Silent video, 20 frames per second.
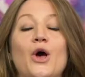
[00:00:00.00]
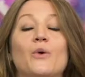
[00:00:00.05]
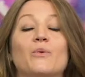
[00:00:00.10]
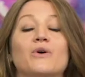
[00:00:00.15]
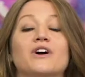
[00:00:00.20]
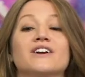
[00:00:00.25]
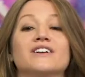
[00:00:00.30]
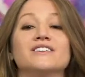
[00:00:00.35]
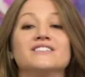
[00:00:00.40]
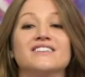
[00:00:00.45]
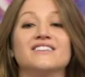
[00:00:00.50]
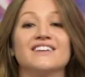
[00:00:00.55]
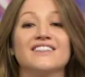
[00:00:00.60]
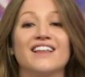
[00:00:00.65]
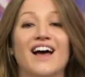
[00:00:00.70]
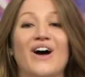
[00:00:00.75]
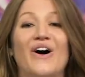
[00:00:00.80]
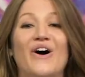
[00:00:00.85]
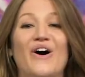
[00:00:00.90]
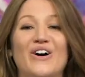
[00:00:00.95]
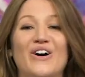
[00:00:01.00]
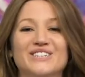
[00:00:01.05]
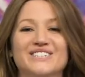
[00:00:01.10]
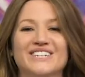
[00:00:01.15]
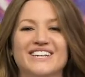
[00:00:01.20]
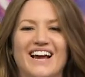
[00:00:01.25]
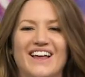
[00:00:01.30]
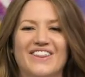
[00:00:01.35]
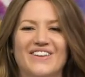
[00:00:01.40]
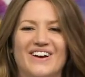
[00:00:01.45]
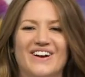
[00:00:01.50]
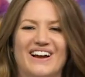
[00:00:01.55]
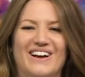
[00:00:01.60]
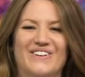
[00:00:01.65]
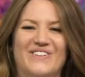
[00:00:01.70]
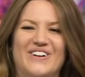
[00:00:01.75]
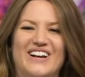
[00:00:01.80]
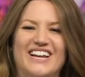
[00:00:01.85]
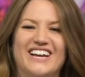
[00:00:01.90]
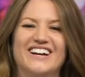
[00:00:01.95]
We're gonna sing that all together, and I
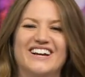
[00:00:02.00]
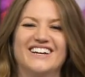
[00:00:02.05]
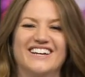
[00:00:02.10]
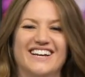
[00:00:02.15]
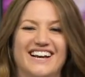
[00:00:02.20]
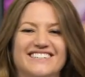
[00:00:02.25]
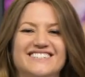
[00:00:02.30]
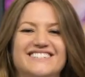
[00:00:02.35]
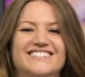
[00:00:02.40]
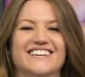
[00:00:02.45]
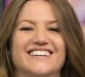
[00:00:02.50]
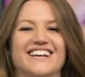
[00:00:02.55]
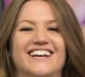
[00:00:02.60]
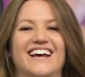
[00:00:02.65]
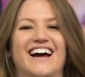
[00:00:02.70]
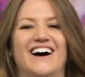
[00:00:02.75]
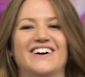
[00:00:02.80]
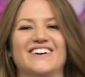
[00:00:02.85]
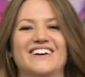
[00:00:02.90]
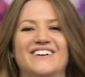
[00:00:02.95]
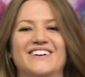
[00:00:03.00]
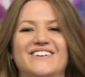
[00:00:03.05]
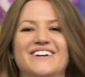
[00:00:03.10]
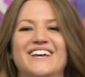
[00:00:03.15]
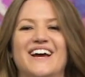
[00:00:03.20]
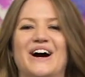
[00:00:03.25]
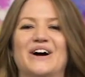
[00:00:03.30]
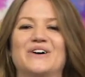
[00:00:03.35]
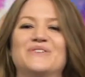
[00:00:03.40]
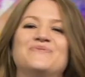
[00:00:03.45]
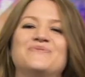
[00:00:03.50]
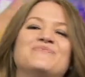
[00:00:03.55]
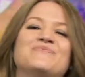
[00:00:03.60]
wanna hear you guys sing it out. Here we go.